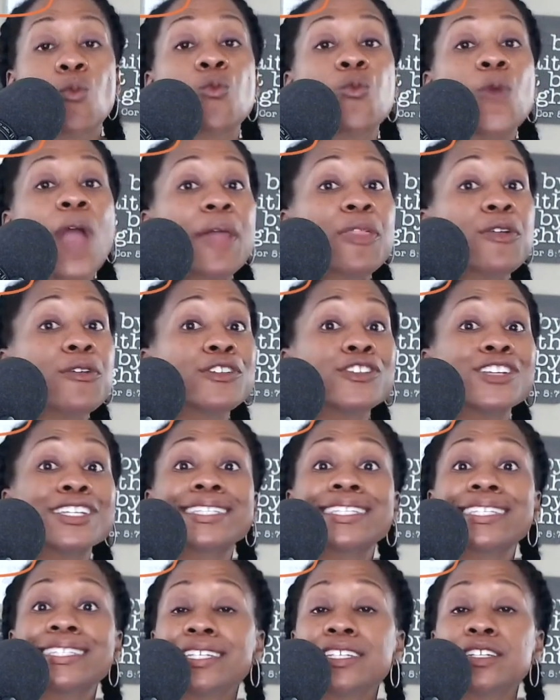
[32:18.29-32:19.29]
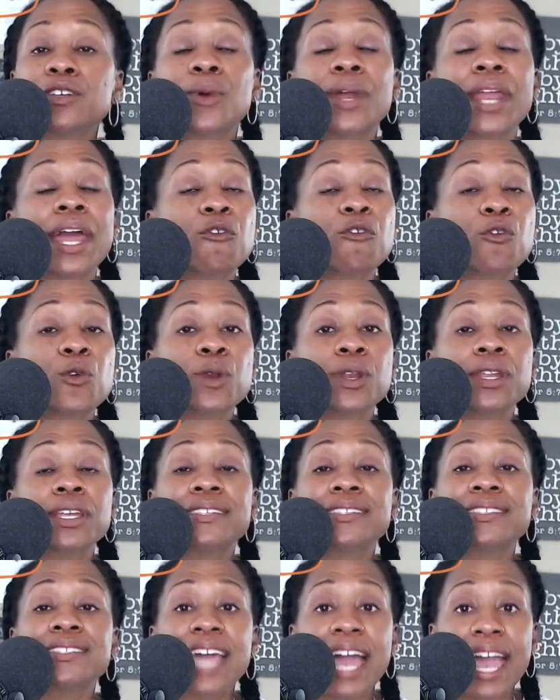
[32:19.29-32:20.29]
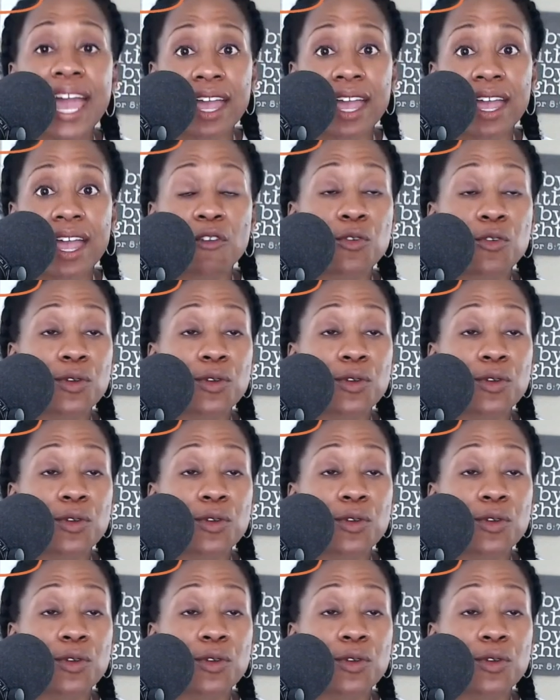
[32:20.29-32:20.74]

Rather than just listening to what everyone is saying,